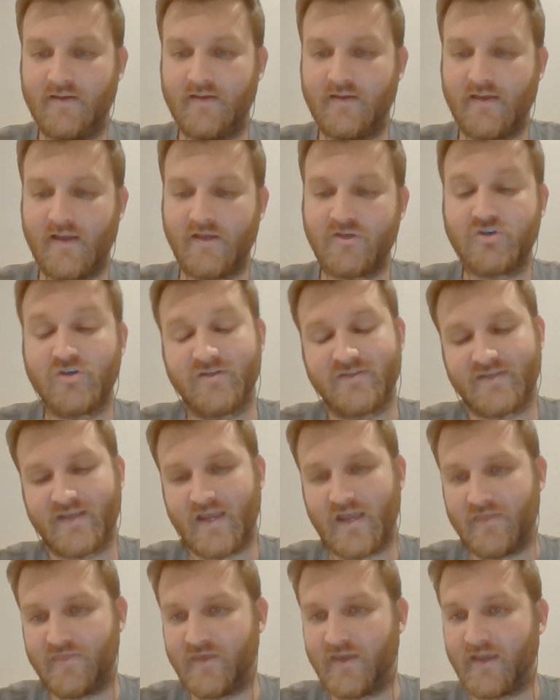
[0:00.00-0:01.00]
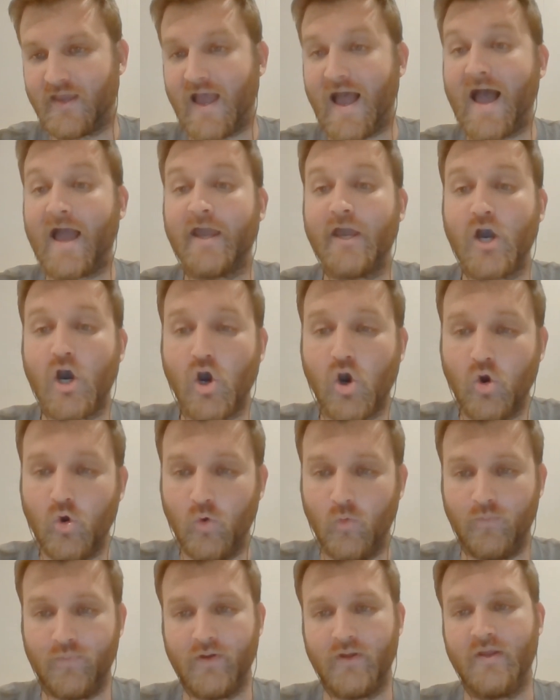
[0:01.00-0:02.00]
I shouldn't say I think, I
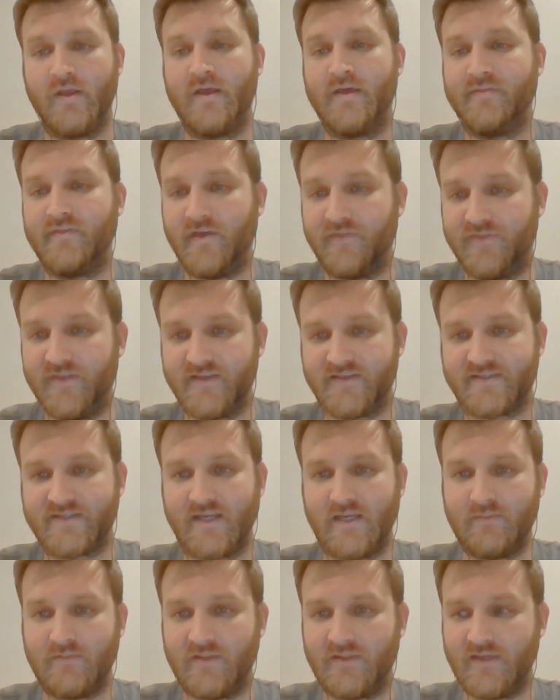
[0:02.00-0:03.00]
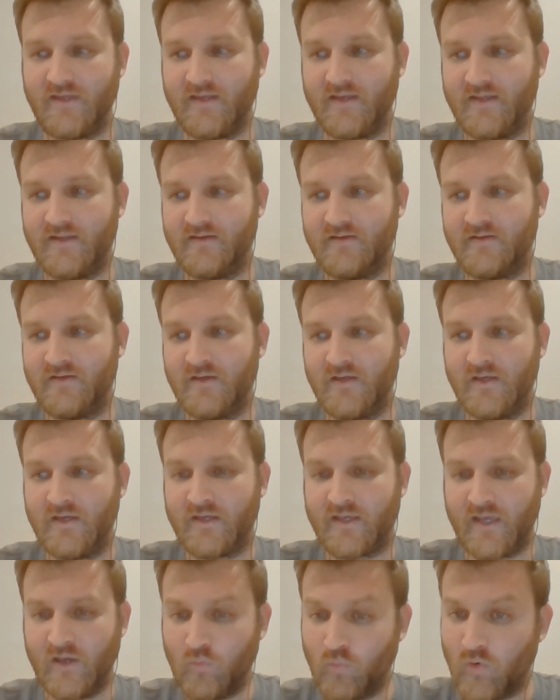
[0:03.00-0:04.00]
hope that this team in the end
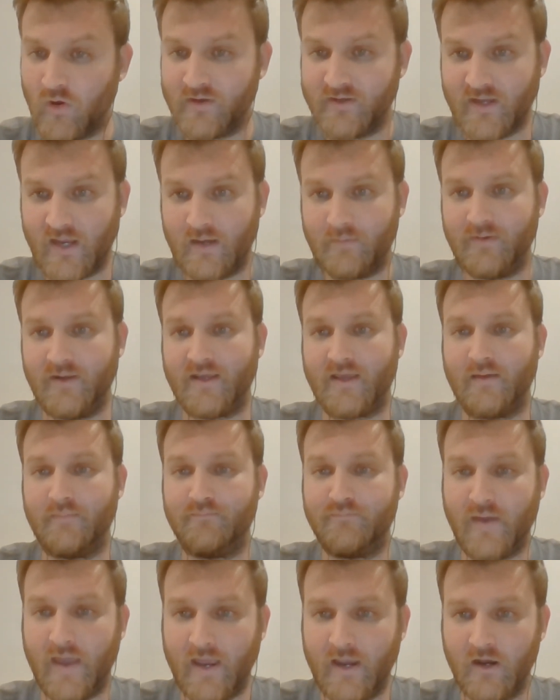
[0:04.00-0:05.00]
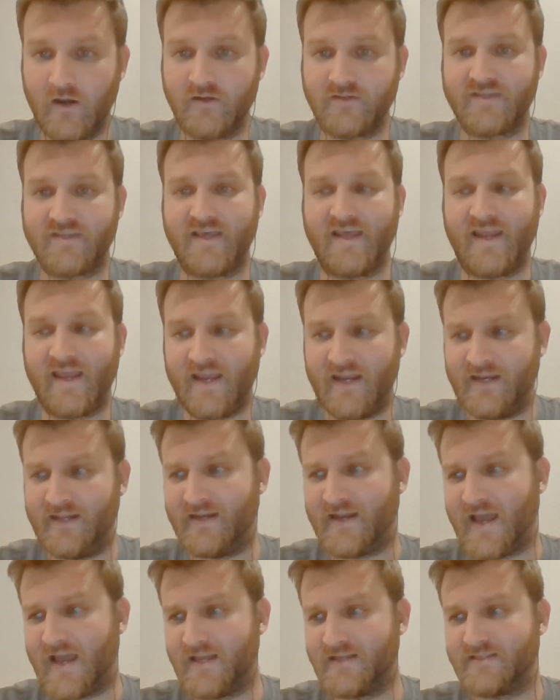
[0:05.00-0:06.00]
can one day be compared to that
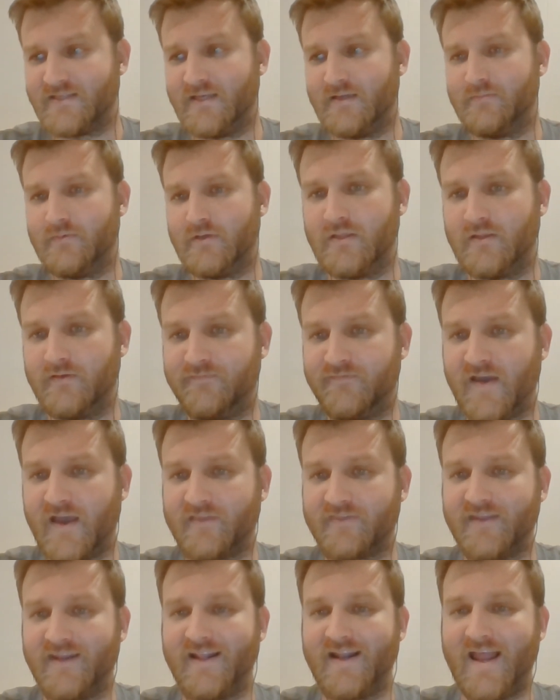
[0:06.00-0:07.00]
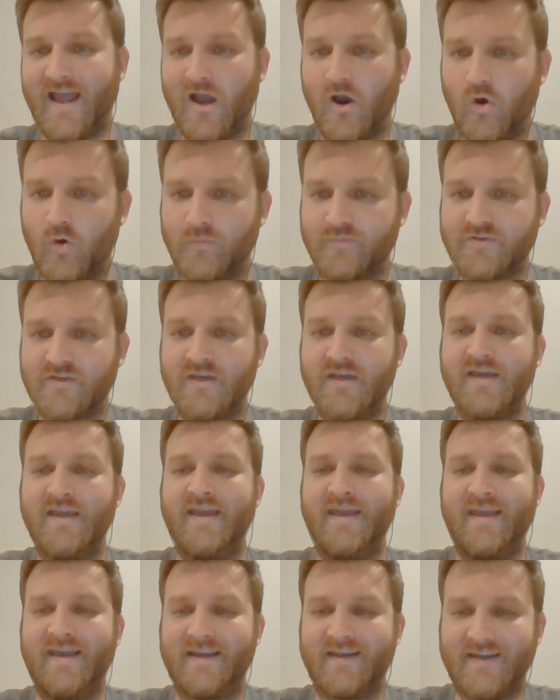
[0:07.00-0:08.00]
89 team fact that it helped
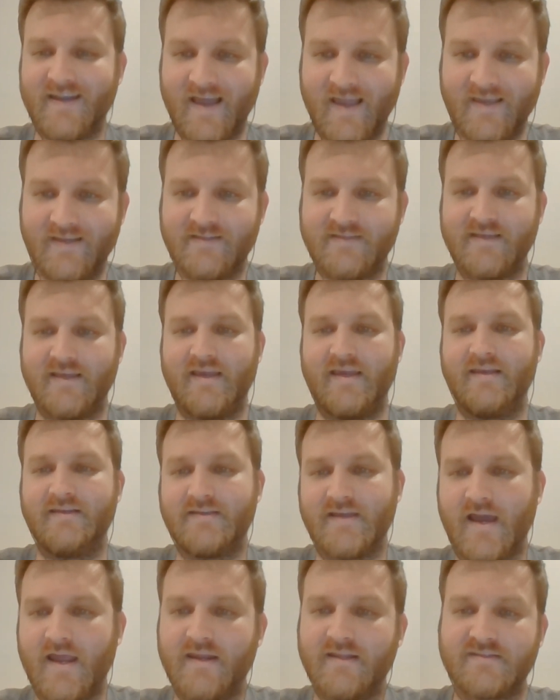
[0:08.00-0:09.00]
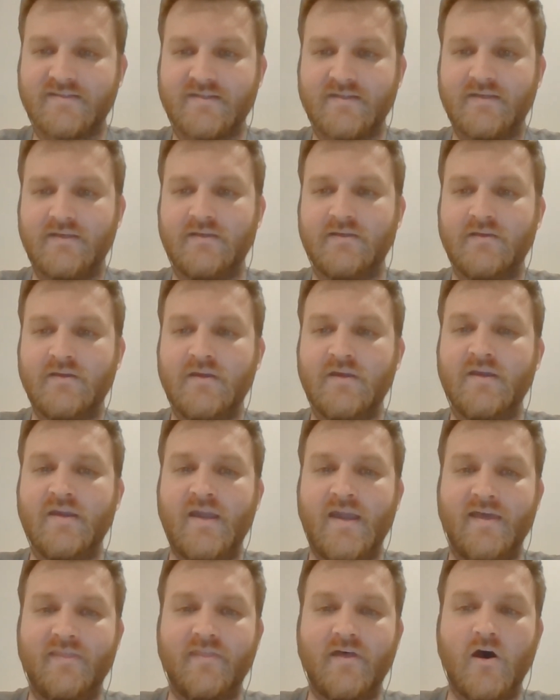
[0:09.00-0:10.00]
ignite a dynasty,
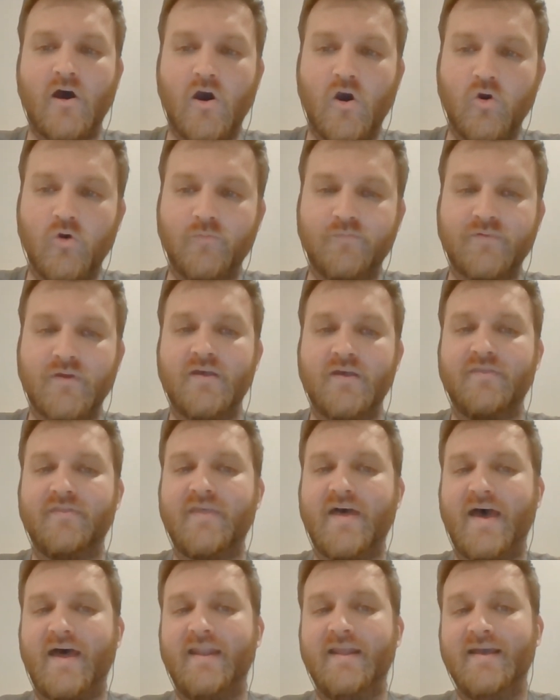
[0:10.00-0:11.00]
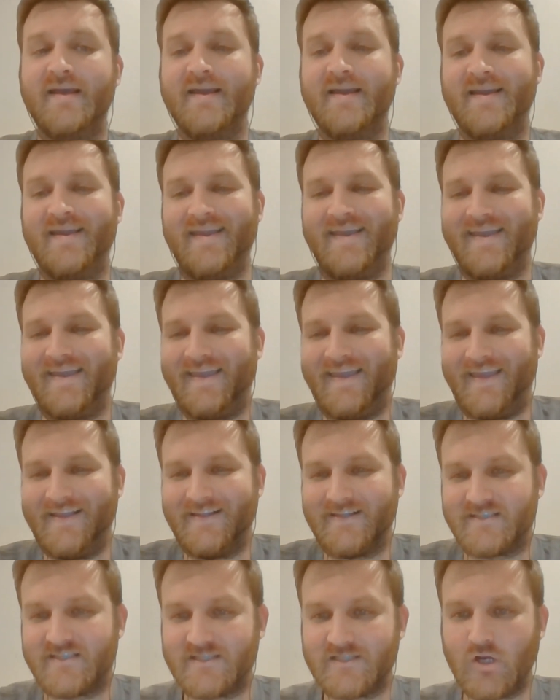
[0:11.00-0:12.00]
and the hope that
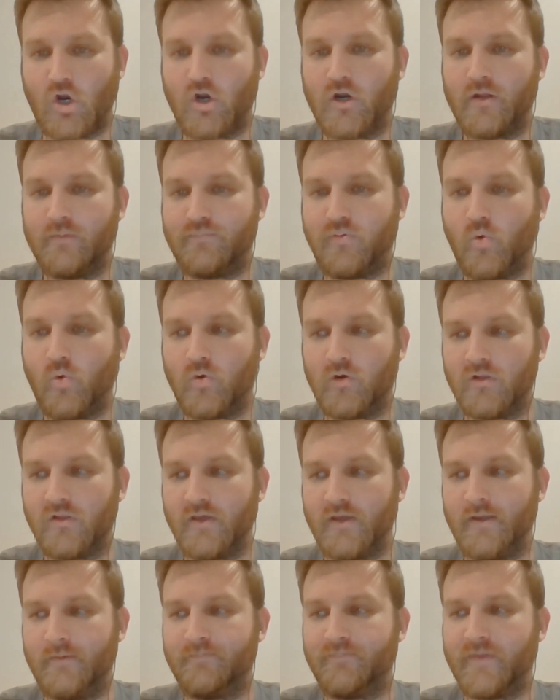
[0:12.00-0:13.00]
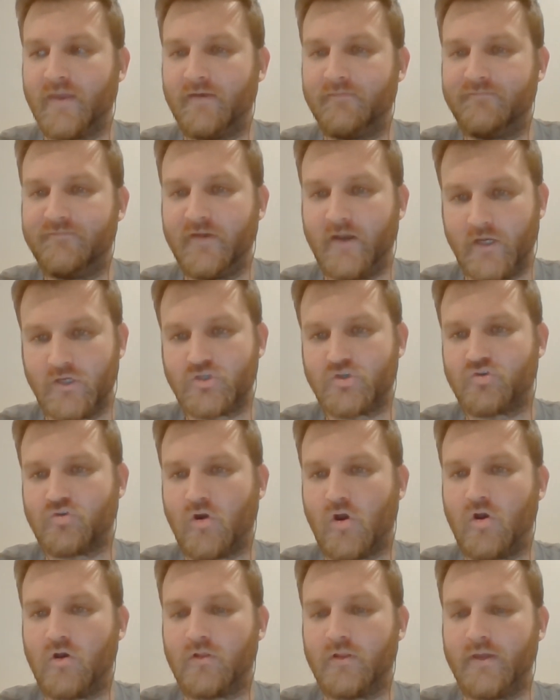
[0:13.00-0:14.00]
it started poorly and finished
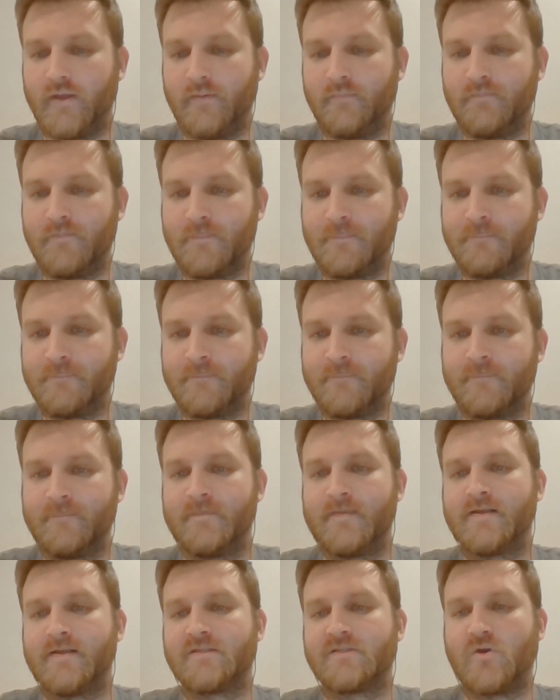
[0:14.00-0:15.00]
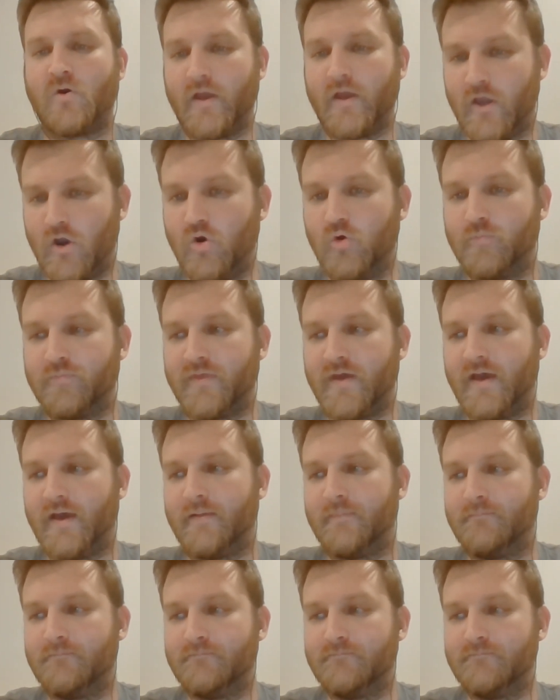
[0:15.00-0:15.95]
strongly. So I hope that.